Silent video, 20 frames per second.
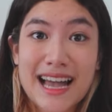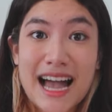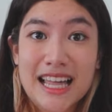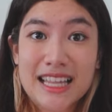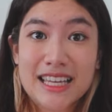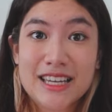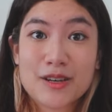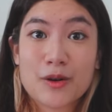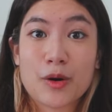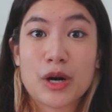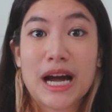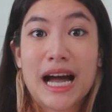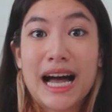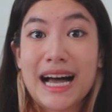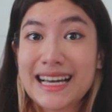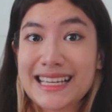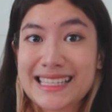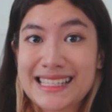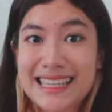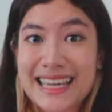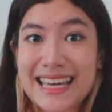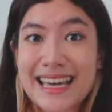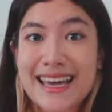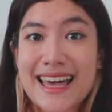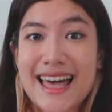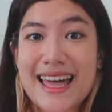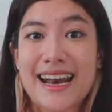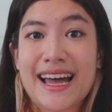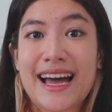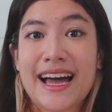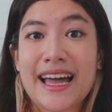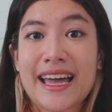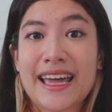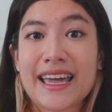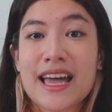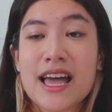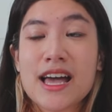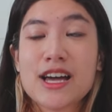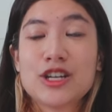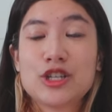Gallen or HSG, and I
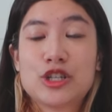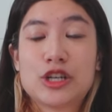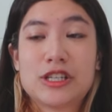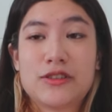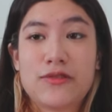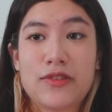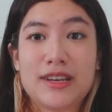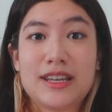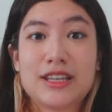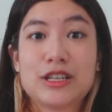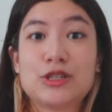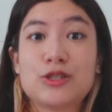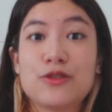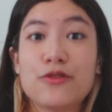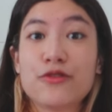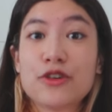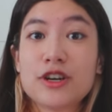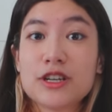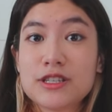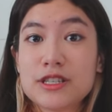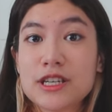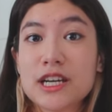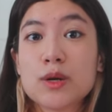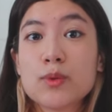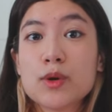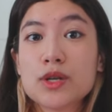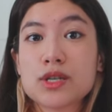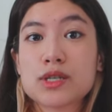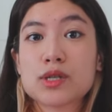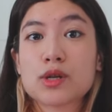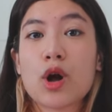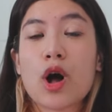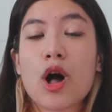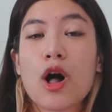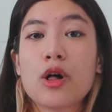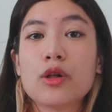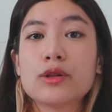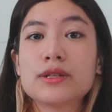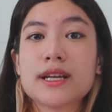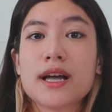just finished the first year, which is
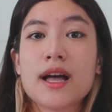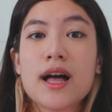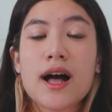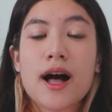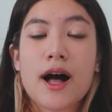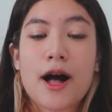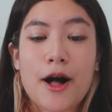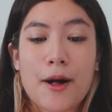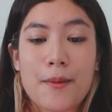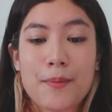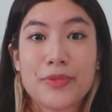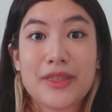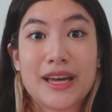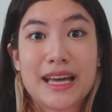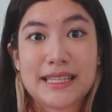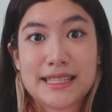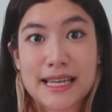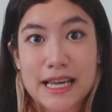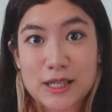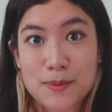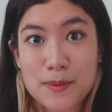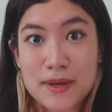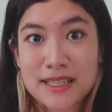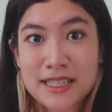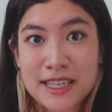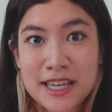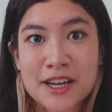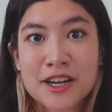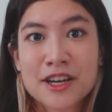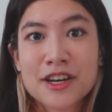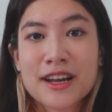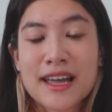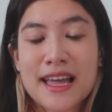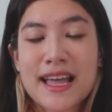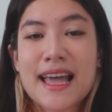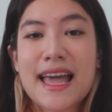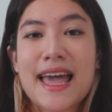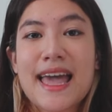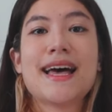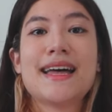called the assessment year.
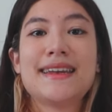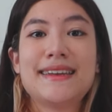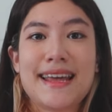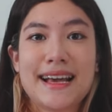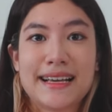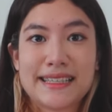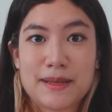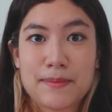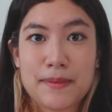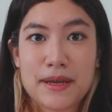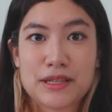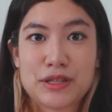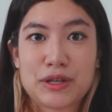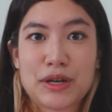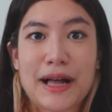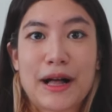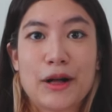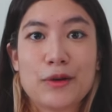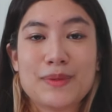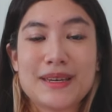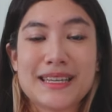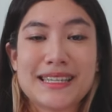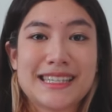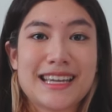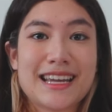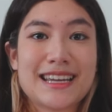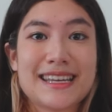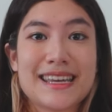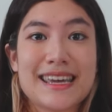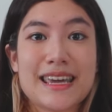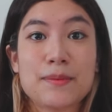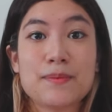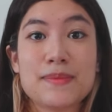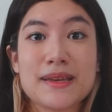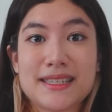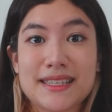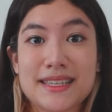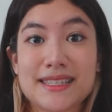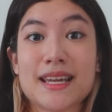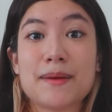And next semester, I'll be studying
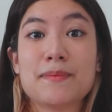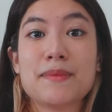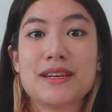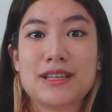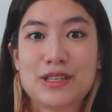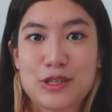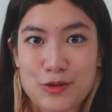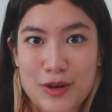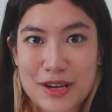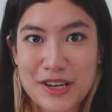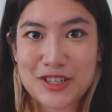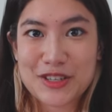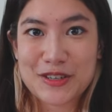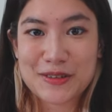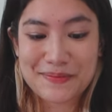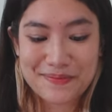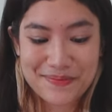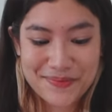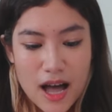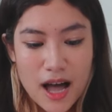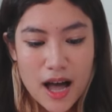business administration.